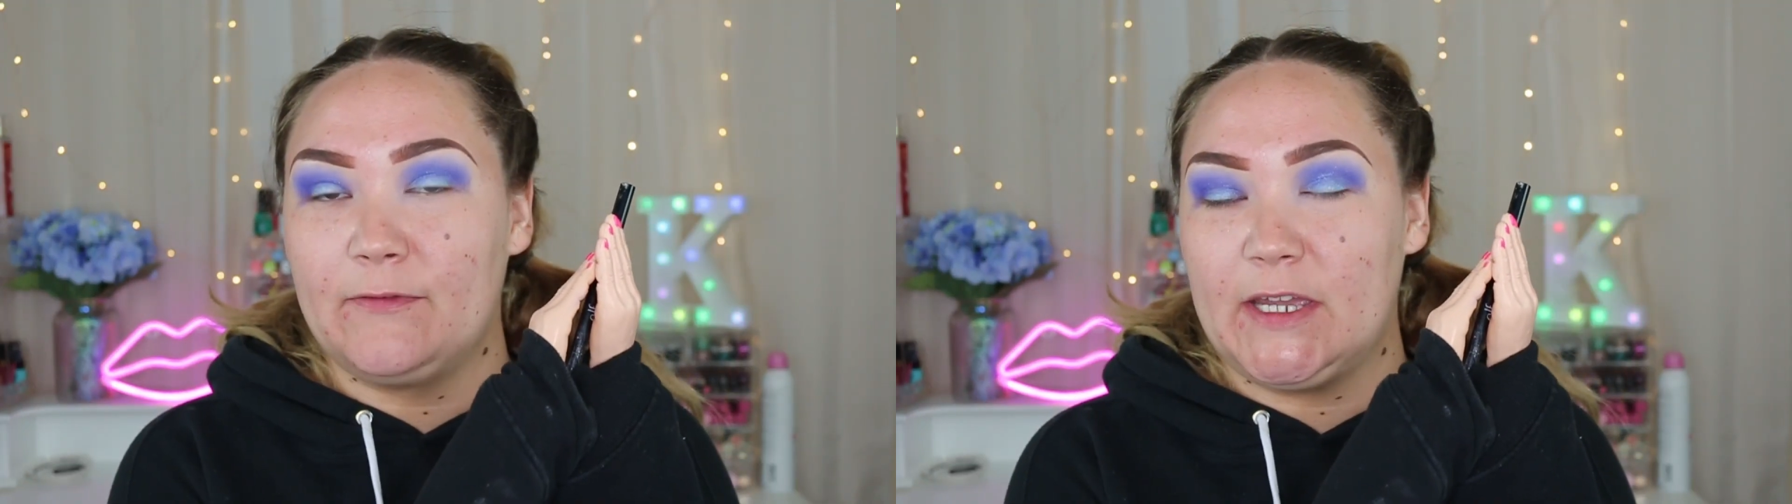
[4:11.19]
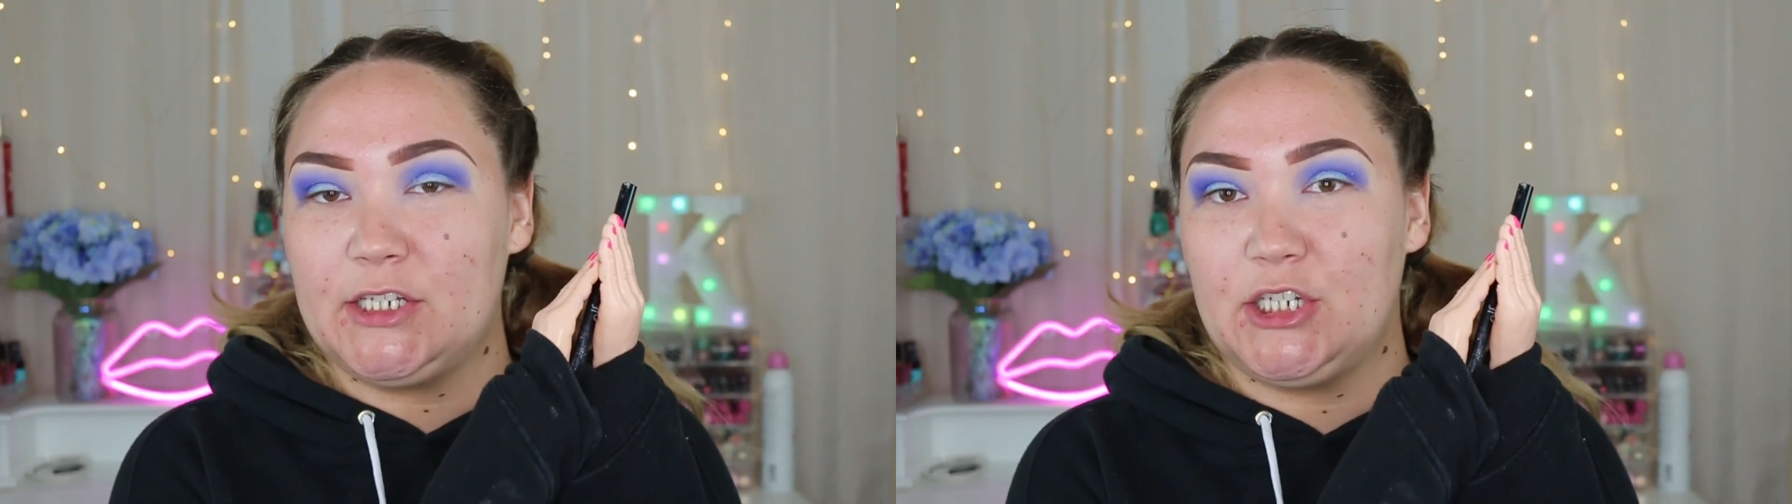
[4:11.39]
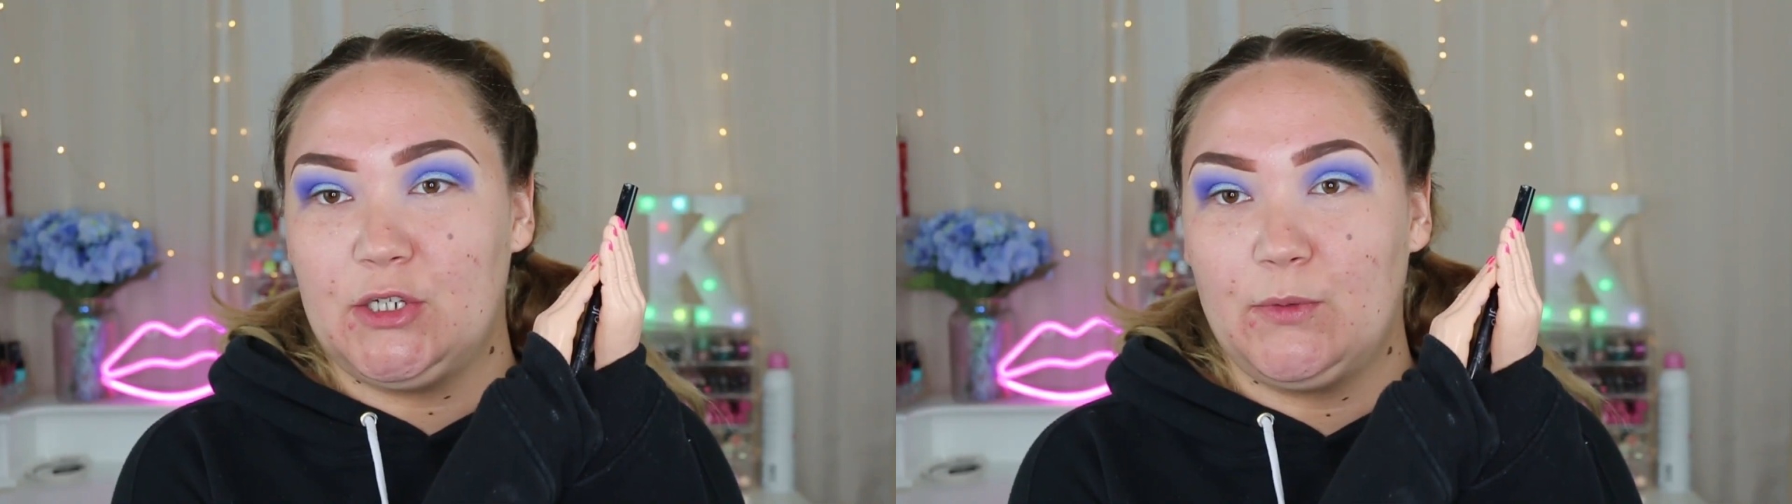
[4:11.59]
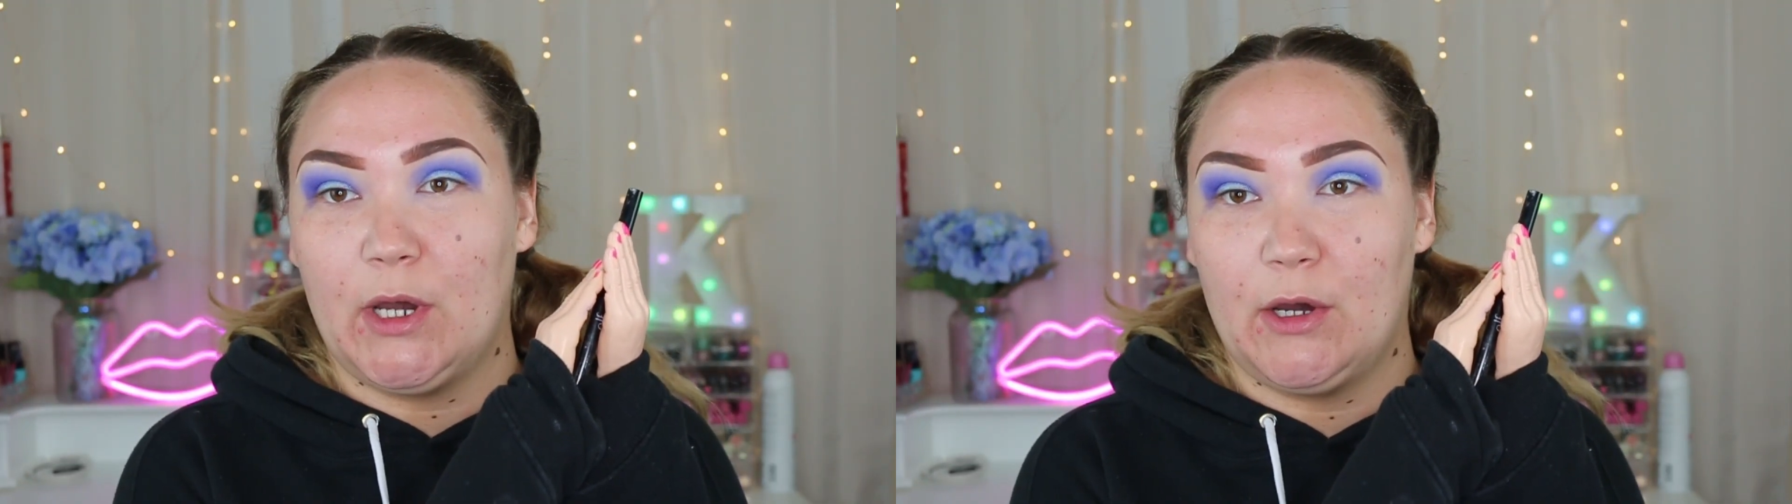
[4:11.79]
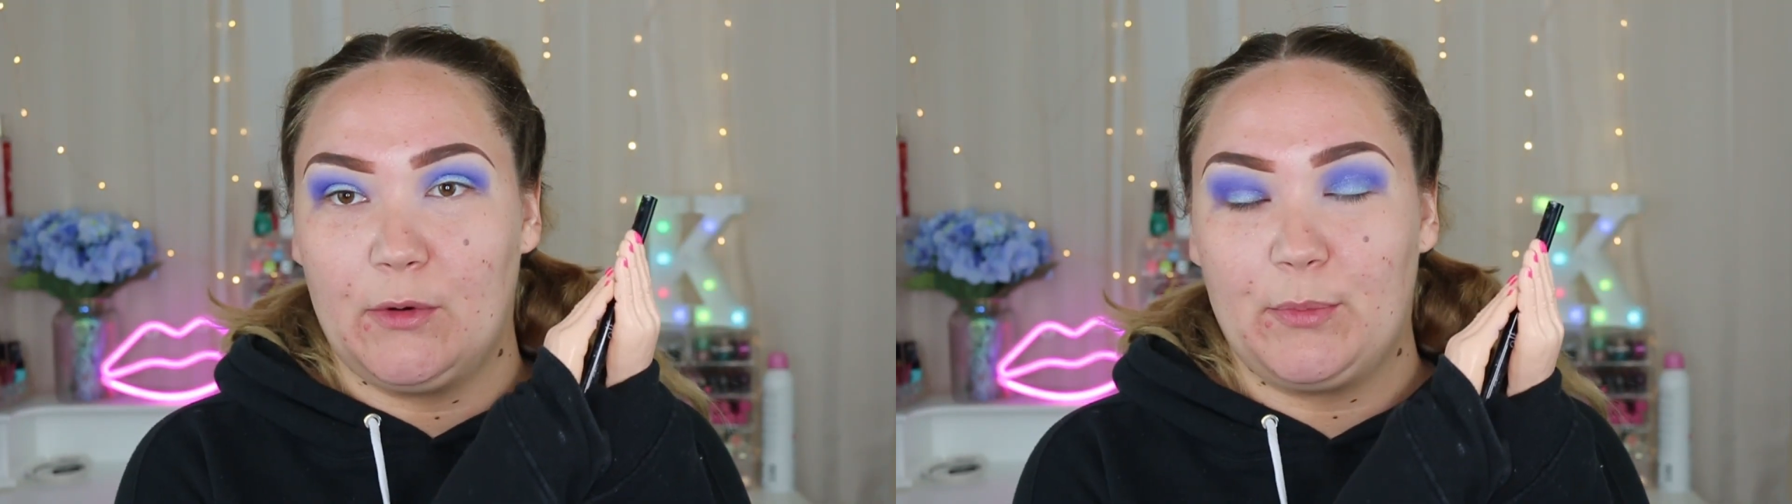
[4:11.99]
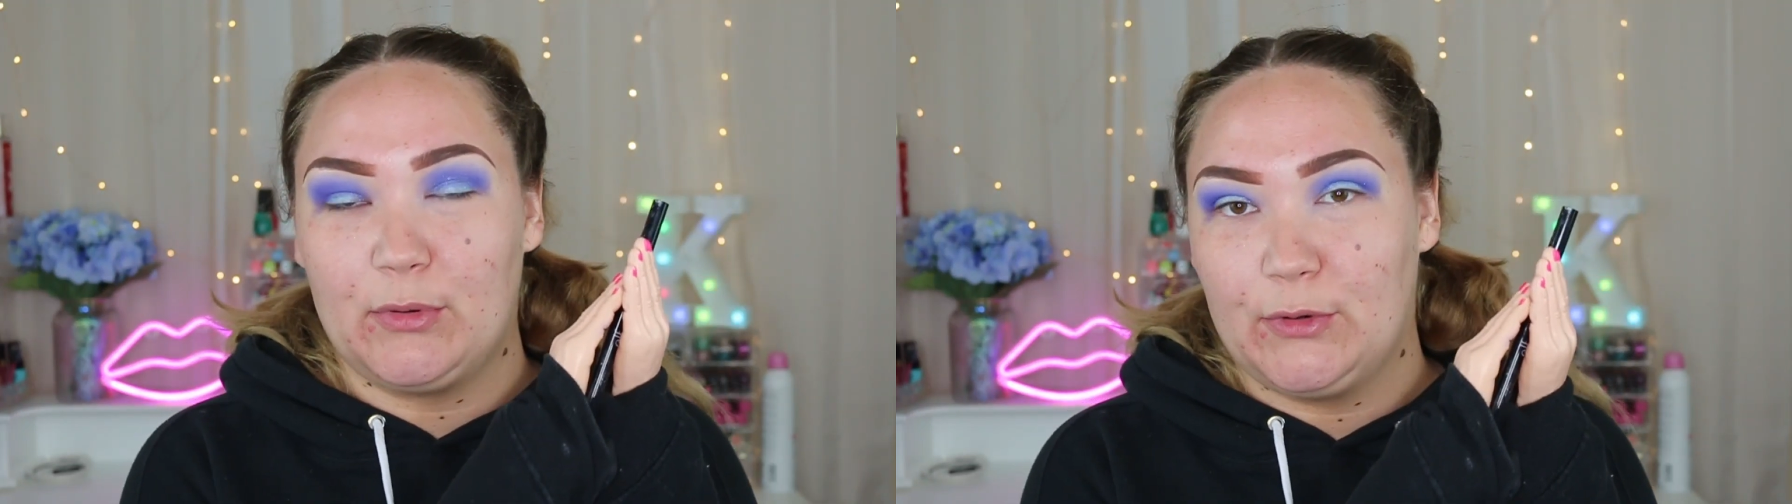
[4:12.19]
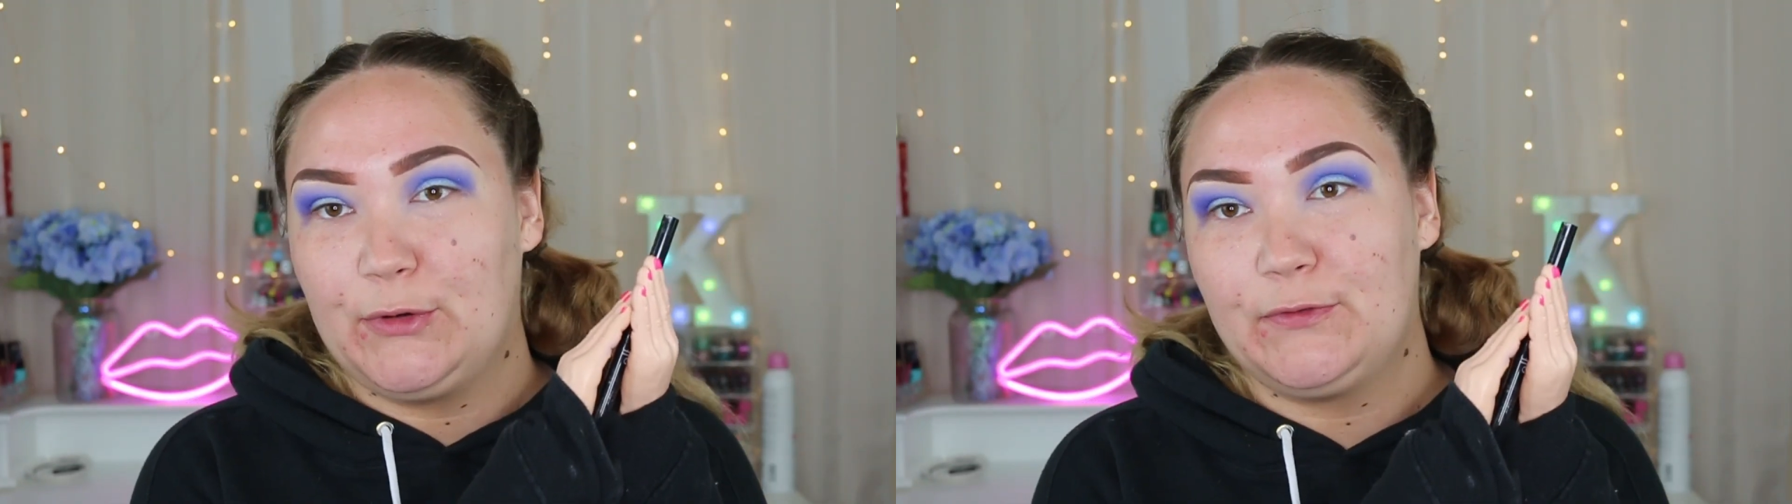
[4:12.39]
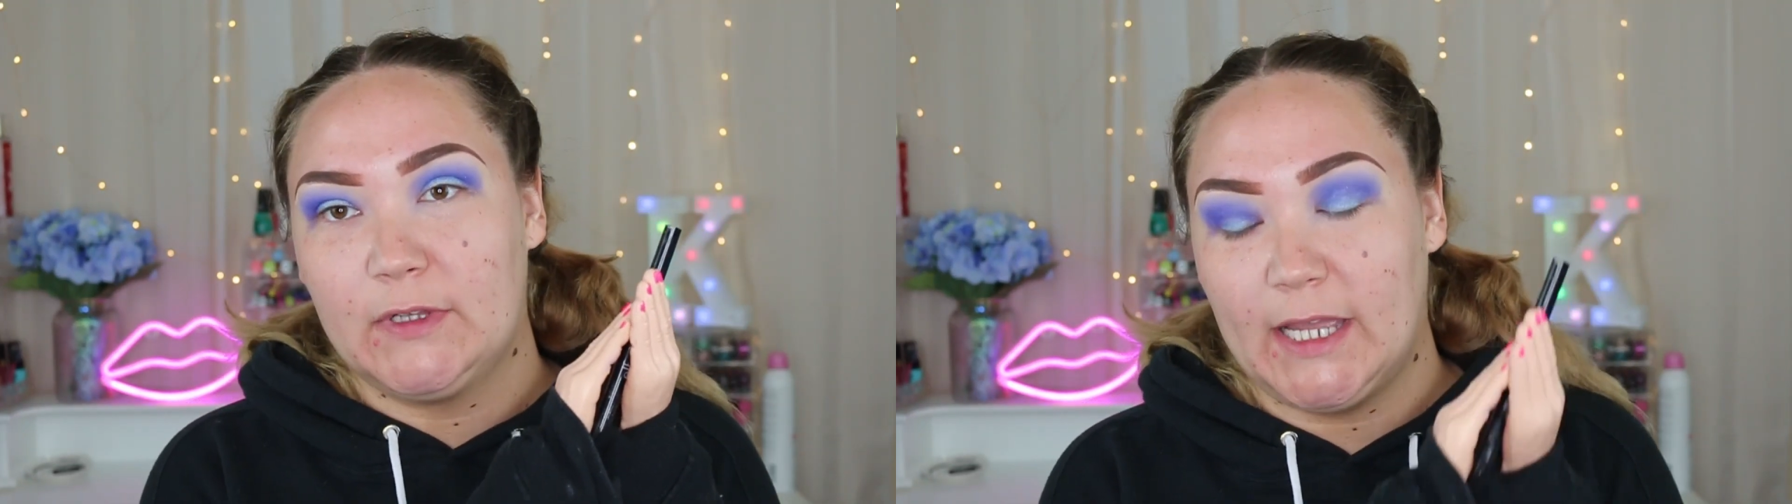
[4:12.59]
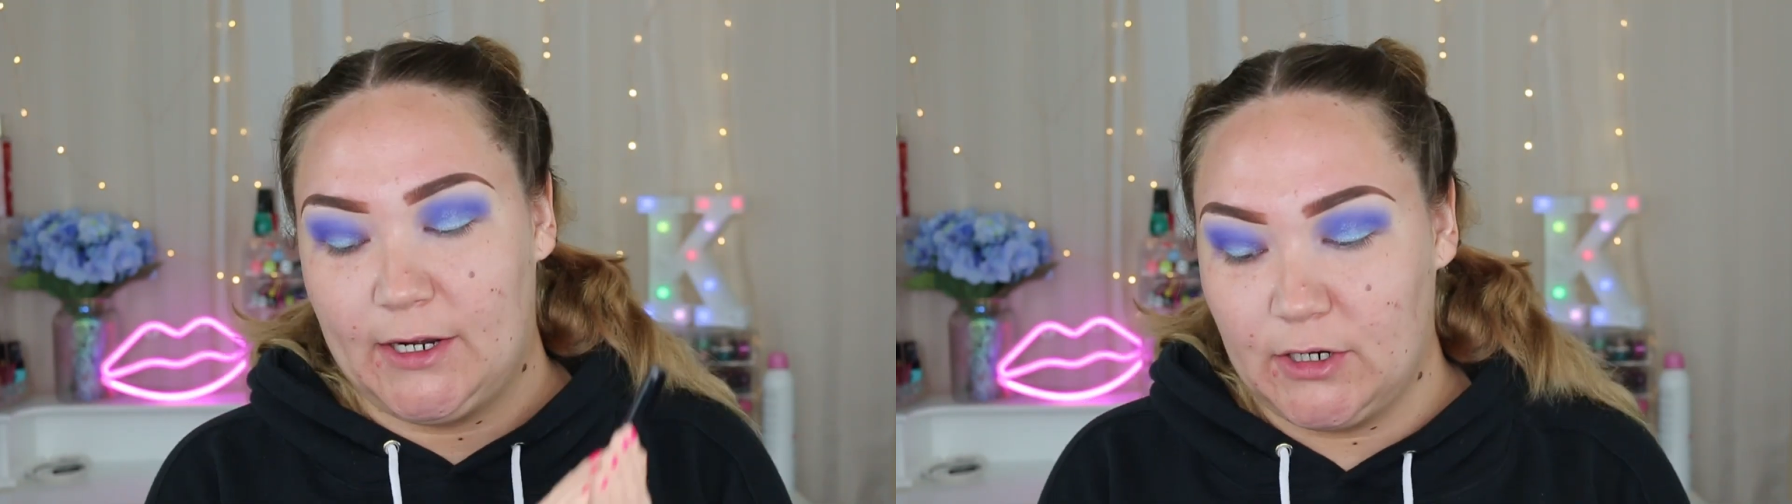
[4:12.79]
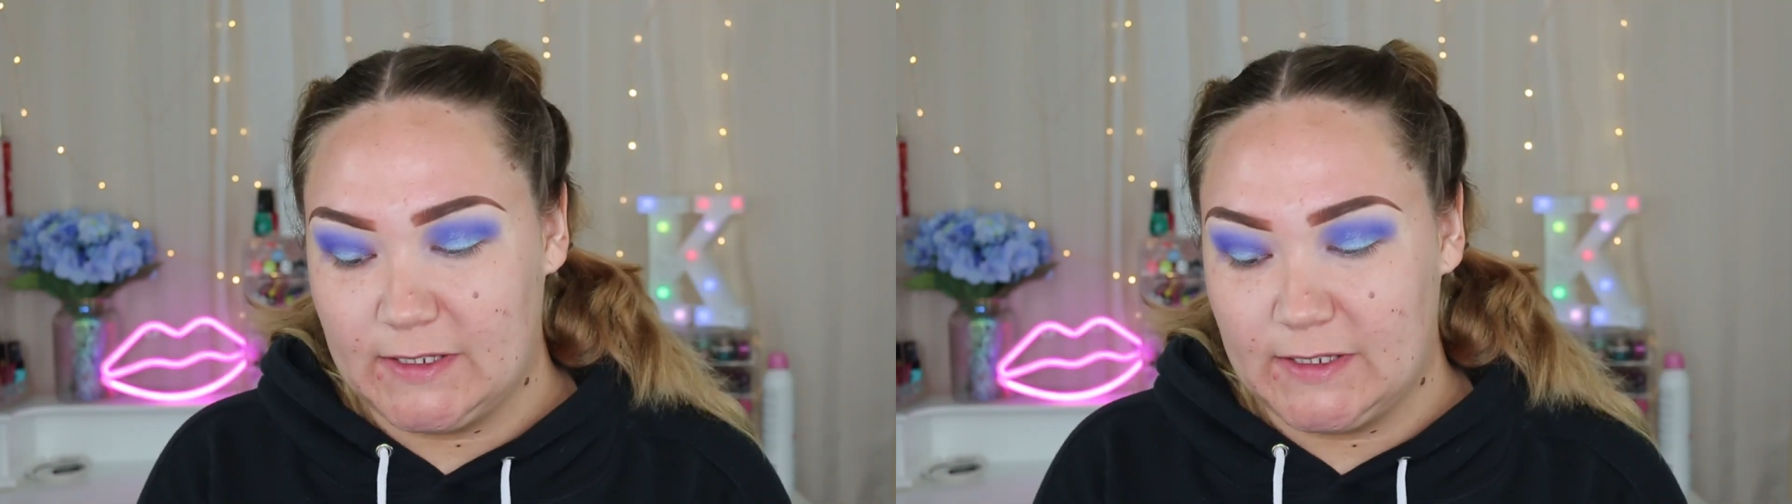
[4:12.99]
H2O Proof Liner.